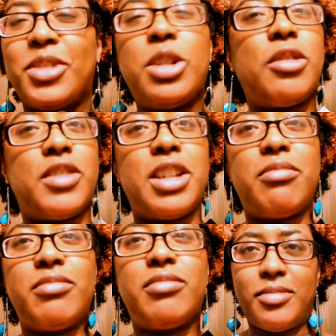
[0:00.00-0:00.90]
all of that.
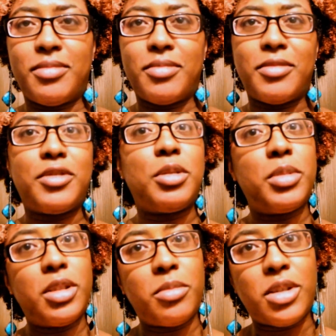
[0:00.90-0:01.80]

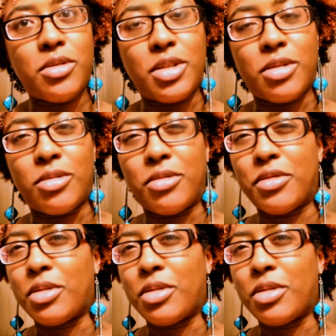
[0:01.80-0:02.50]
From elementary school,